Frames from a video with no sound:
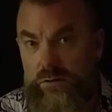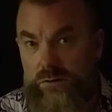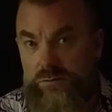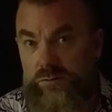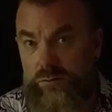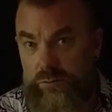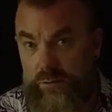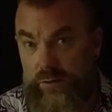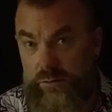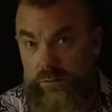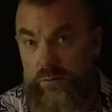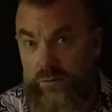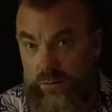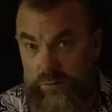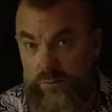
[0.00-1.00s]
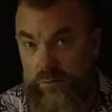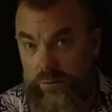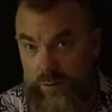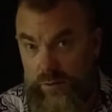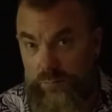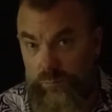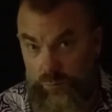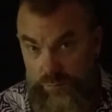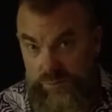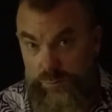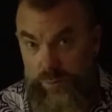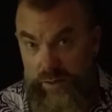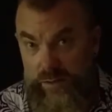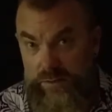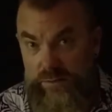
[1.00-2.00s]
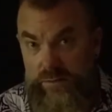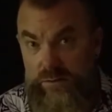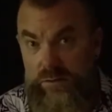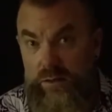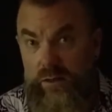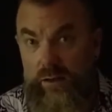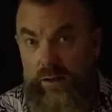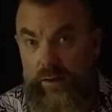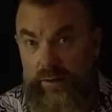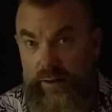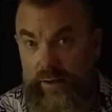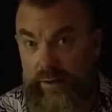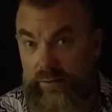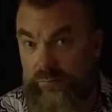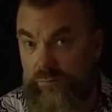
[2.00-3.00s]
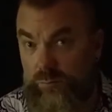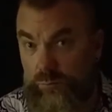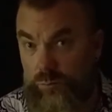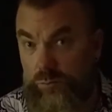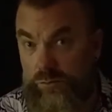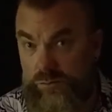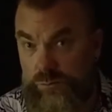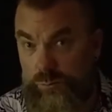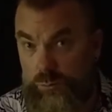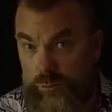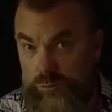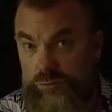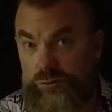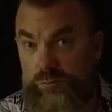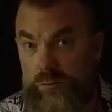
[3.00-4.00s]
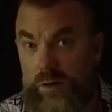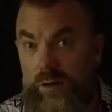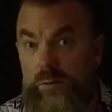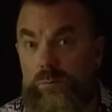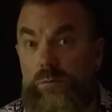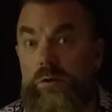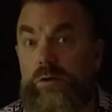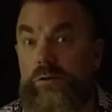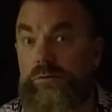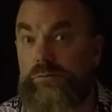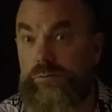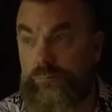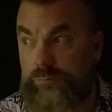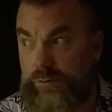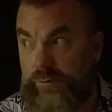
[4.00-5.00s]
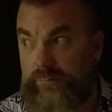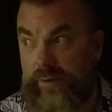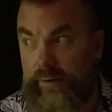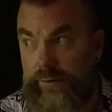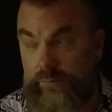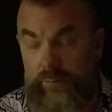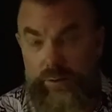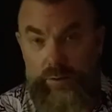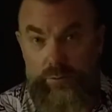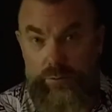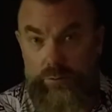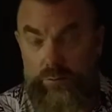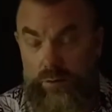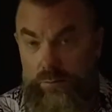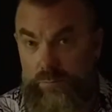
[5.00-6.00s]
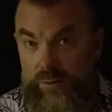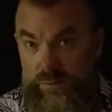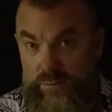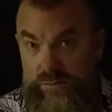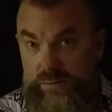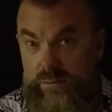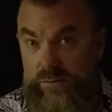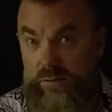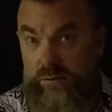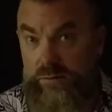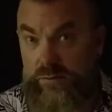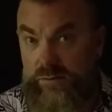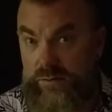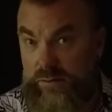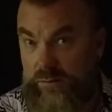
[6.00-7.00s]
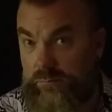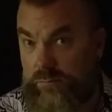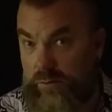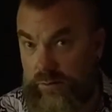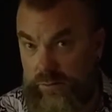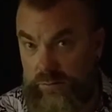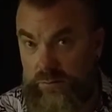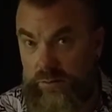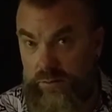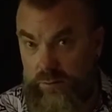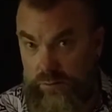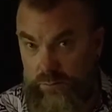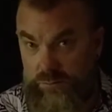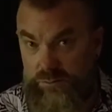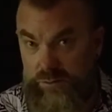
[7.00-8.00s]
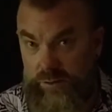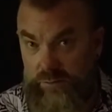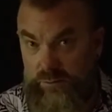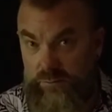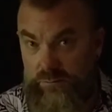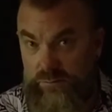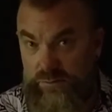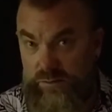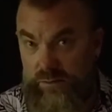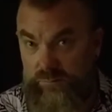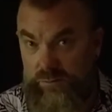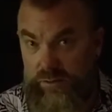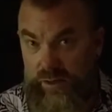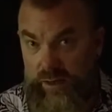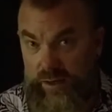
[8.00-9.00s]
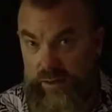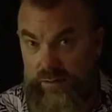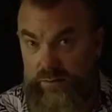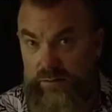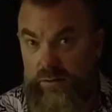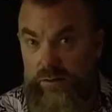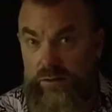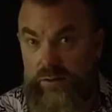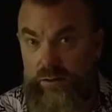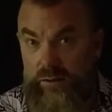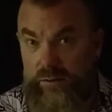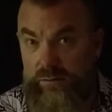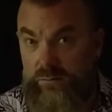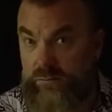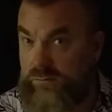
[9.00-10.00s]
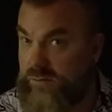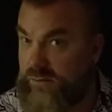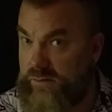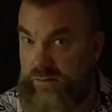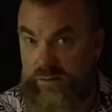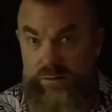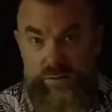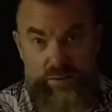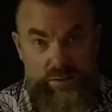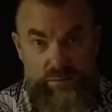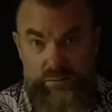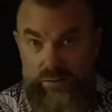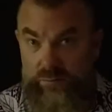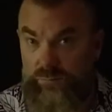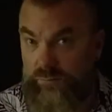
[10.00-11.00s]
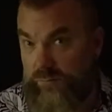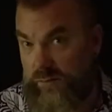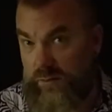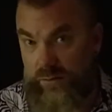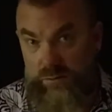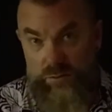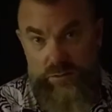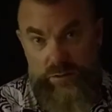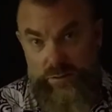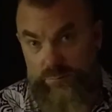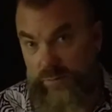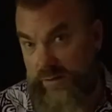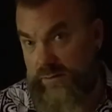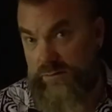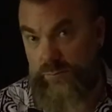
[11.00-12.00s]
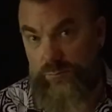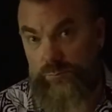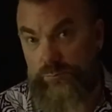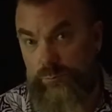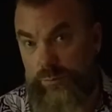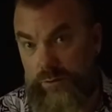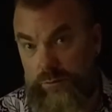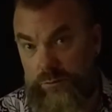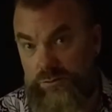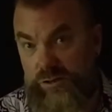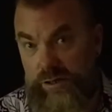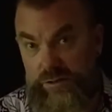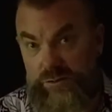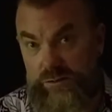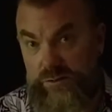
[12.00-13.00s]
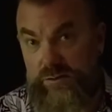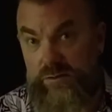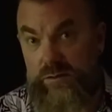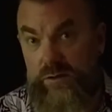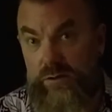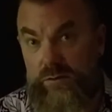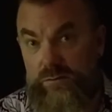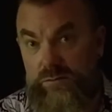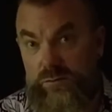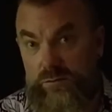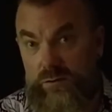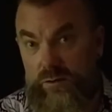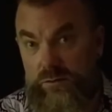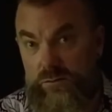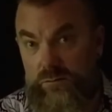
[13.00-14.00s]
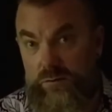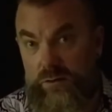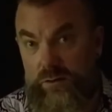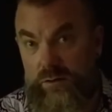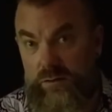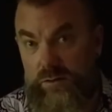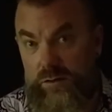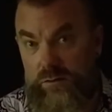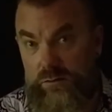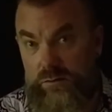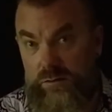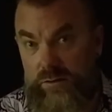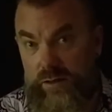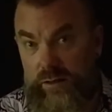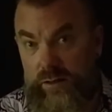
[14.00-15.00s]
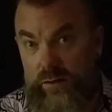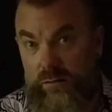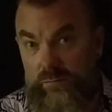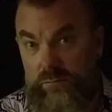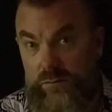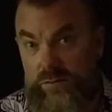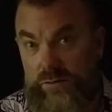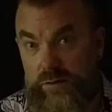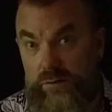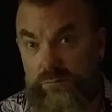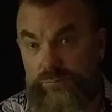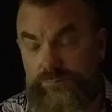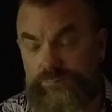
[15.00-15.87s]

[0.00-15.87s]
so that you can create more space and have more support show up, to reevaluate your agreements, to see where you can negotiate those if you can, and just see if you need to make some bigger changes so that you can continue to take care of yourself.